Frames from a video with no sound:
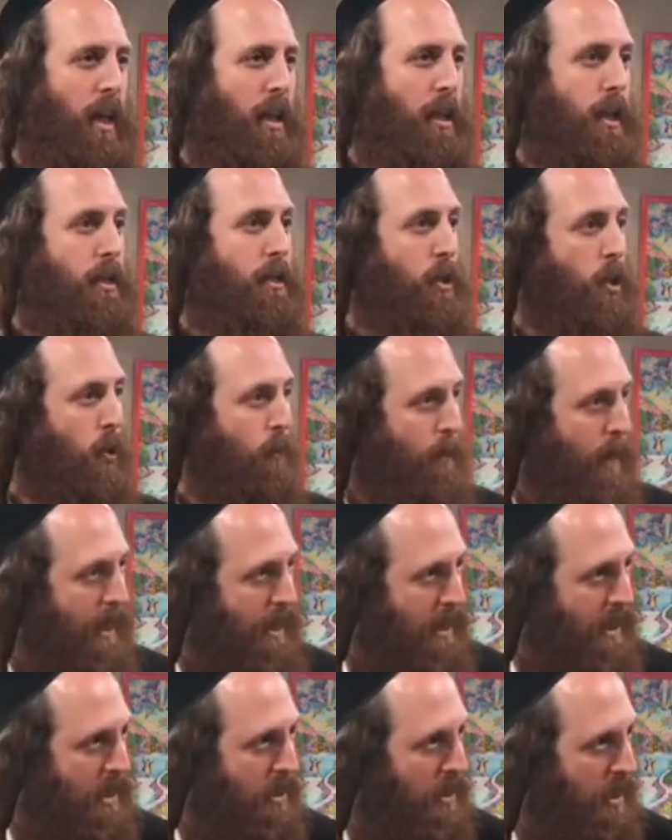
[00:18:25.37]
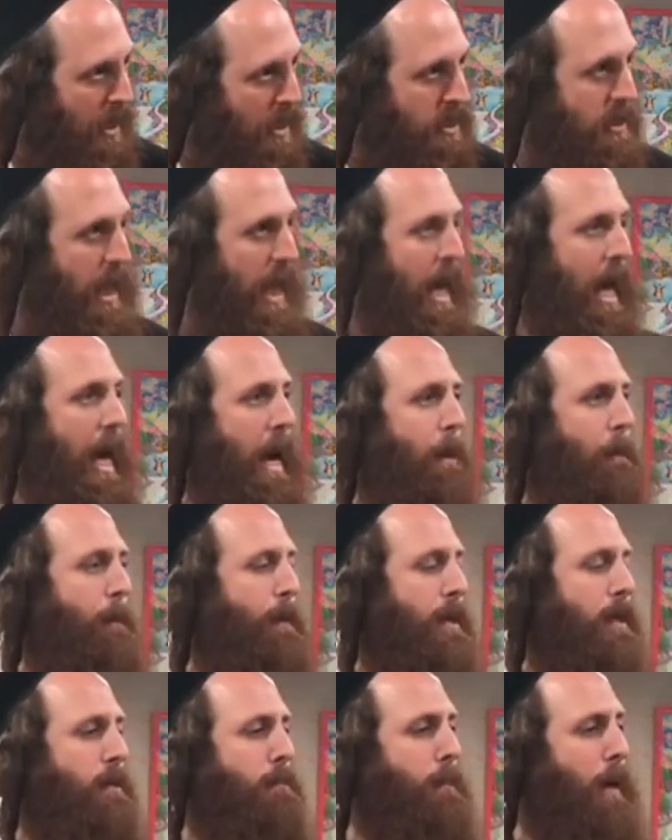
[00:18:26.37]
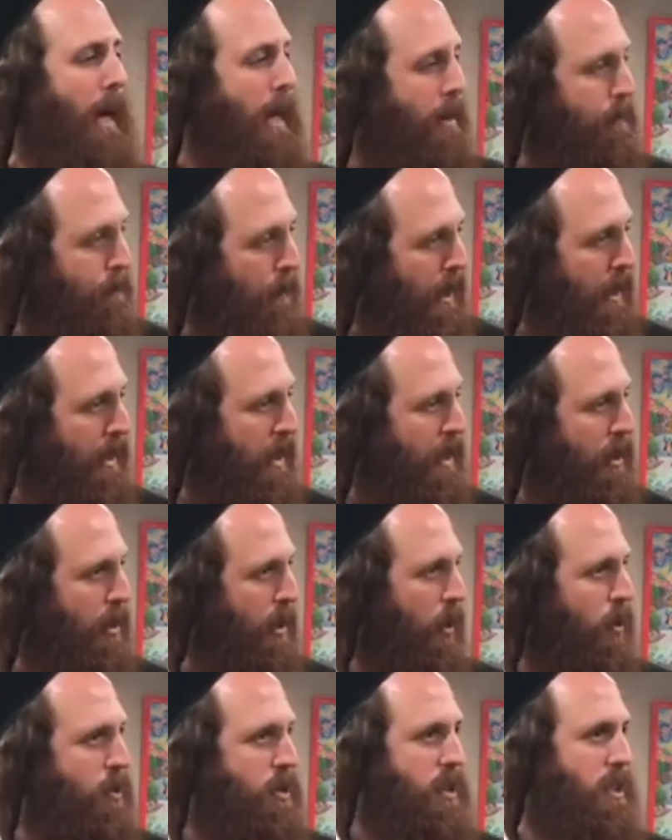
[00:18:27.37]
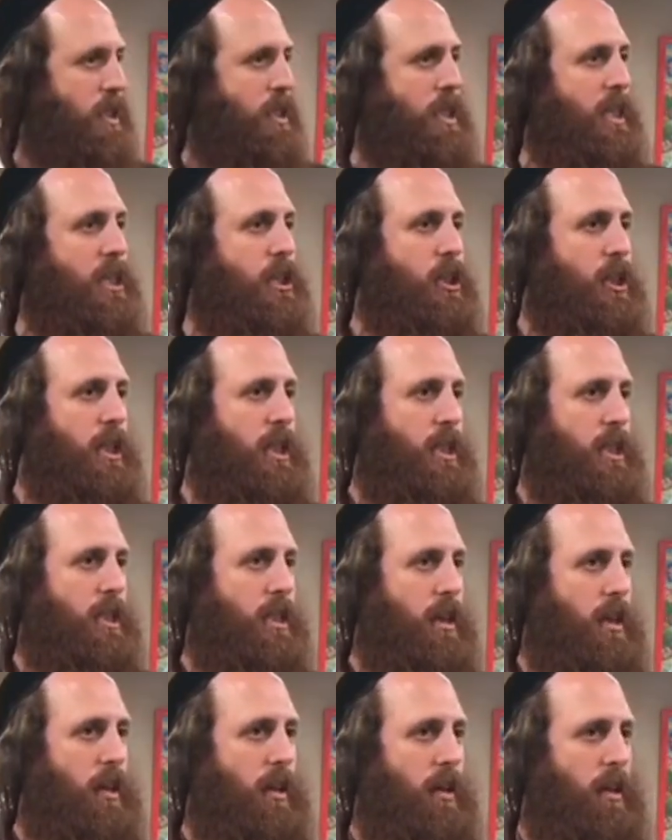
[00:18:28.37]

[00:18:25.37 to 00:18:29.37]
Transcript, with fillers: that you're making things happen by making those decisions.